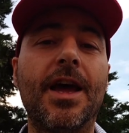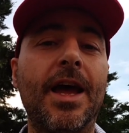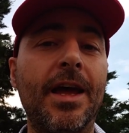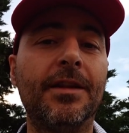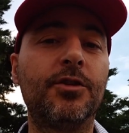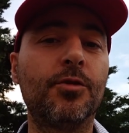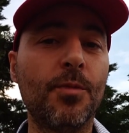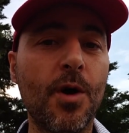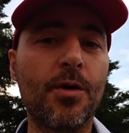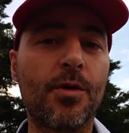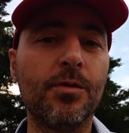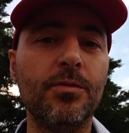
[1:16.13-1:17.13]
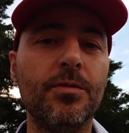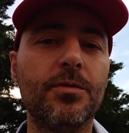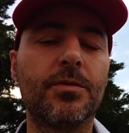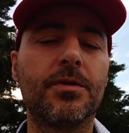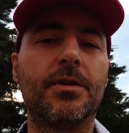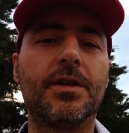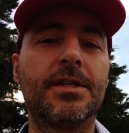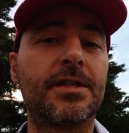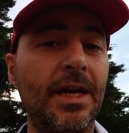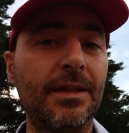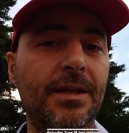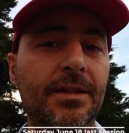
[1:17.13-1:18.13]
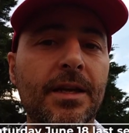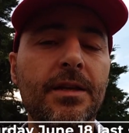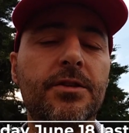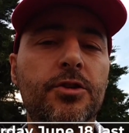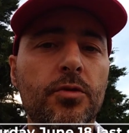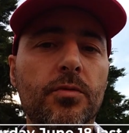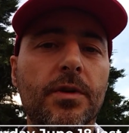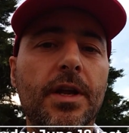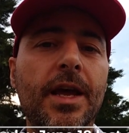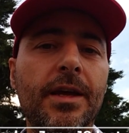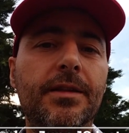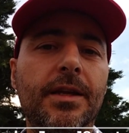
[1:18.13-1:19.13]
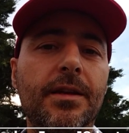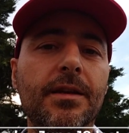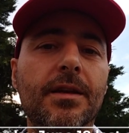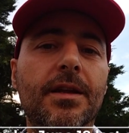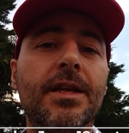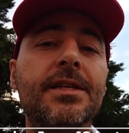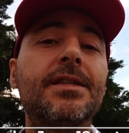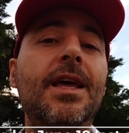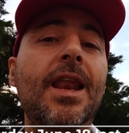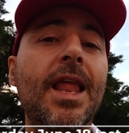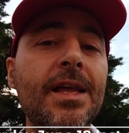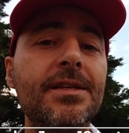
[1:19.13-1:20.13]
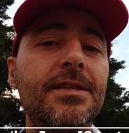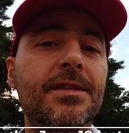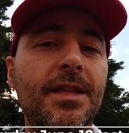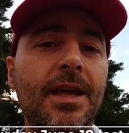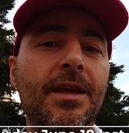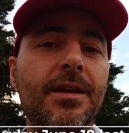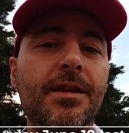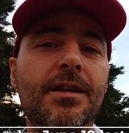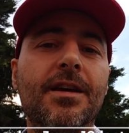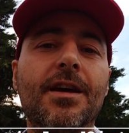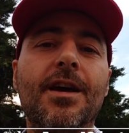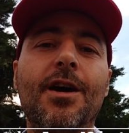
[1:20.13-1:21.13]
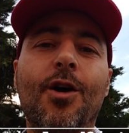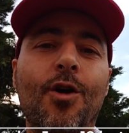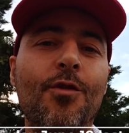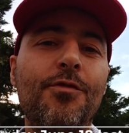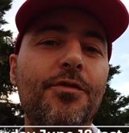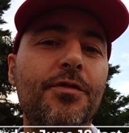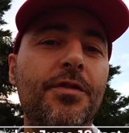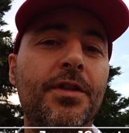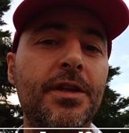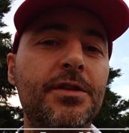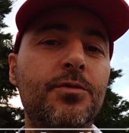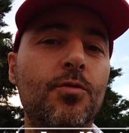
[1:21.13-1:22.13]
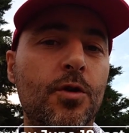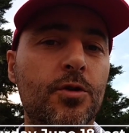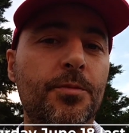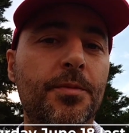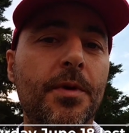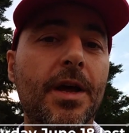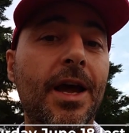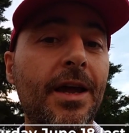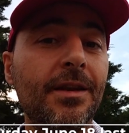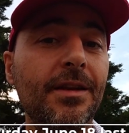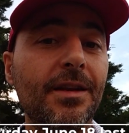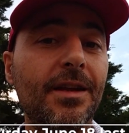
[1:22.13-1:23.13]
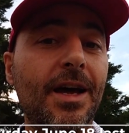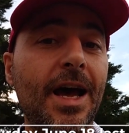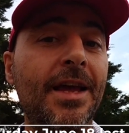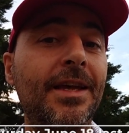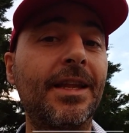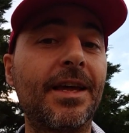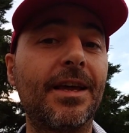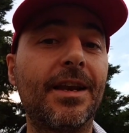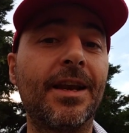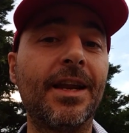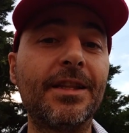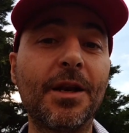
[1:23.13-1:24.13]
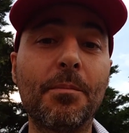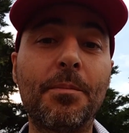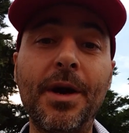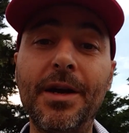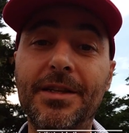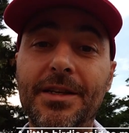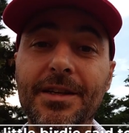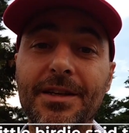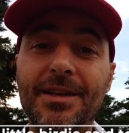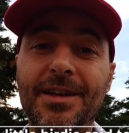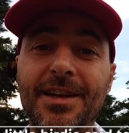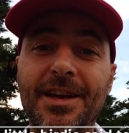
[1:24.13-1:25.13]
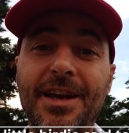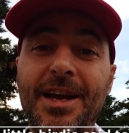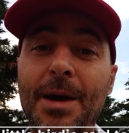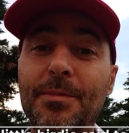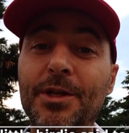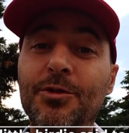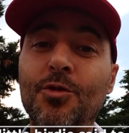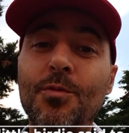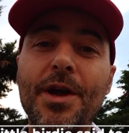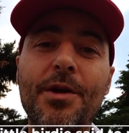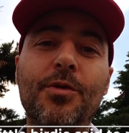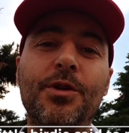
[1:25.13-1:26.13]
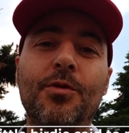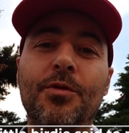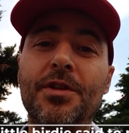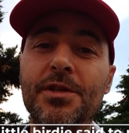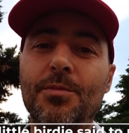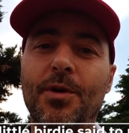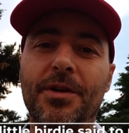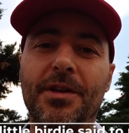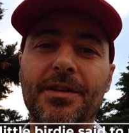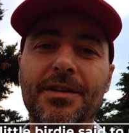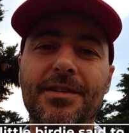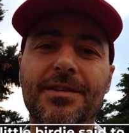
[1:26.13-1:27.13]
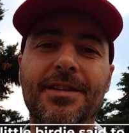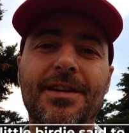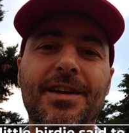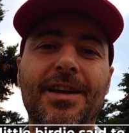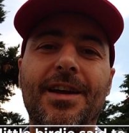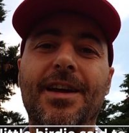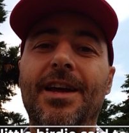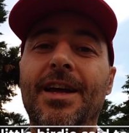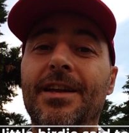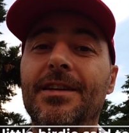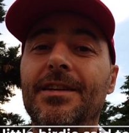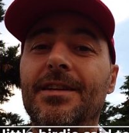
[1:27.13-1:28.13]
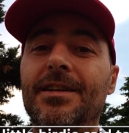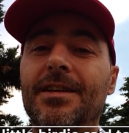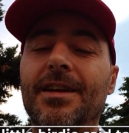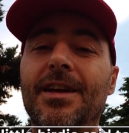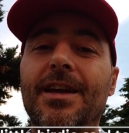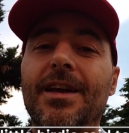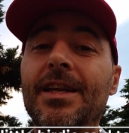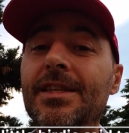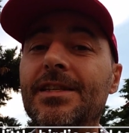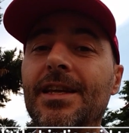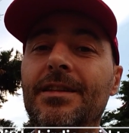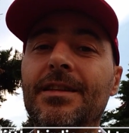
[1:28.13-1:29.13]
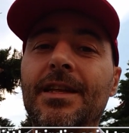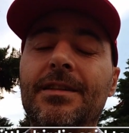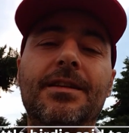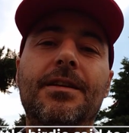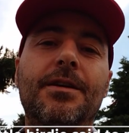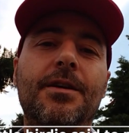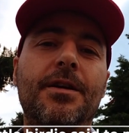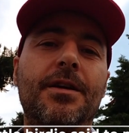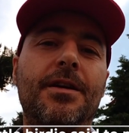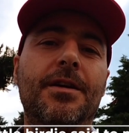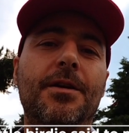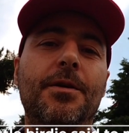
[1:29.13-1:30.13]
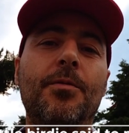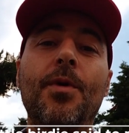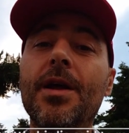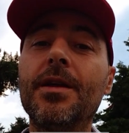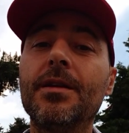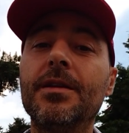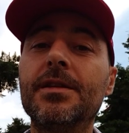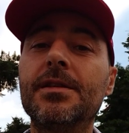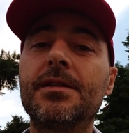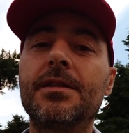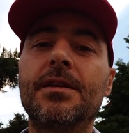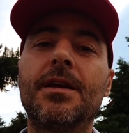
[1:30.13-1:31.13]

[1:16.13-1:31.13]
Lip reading: And tomorrow, Saturday, June 18, is the last day of this workshop. And I had a little birdie coming to my window this morning, and it said that Ryan is